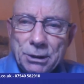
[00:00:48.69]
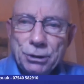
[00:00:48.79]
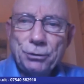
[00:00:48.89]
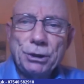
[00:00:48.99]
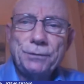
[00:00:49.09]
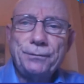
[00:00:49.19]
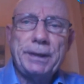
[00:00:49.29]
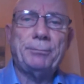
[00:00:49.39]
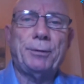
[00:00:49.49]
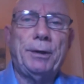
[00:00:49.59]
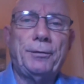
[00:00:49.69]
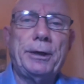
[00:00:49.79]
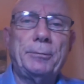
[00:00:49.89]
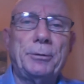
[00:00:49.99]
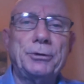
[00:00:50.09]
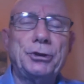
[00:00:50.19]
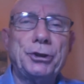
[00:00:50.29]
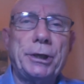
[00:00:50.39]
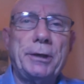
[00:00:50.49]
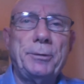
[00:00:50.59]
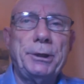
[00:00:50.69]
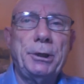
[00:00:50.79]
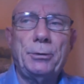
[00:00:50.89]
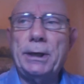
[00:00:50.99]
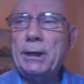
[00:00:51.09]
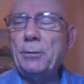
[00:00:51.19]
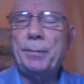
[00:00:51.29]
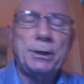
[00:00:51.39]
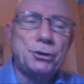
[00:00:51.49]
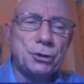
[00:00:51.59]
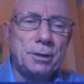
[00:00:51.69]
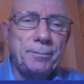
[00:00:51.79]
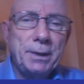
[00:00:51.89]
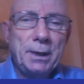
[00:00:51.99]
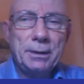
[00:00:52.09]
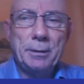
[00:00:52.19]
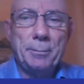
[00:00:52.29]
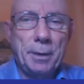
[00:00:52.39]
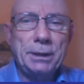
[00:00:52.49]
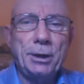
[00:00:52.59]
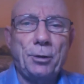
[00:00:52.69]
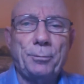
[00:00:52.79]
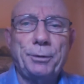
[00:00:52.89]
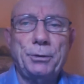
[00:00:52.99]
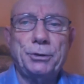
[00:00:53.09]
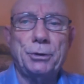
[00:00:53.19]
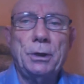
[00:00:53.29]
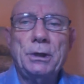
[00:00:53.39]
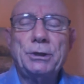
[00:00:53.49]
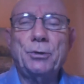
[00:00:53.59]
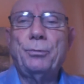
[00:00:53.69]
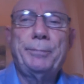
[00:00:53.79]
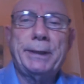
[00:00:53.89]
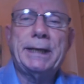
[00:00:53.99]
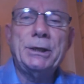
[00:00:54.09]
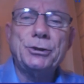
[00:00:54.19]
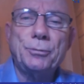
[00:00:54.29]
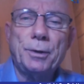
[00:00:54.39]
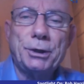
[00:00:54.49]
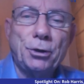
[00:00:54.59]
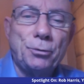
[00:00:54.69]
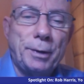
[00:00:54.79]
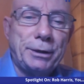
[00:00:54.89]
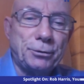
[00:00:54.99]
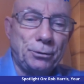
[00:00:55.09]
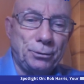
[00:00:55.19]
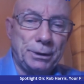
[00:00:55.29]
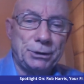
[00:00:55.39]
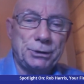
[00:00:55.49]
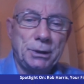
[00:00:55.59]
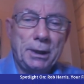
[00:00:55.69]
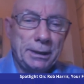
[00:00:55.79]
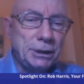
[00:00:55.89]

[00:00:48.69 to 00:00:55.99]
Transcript: So just very briefly, I want to share with you a little picture that might help you to begin to work your way through this.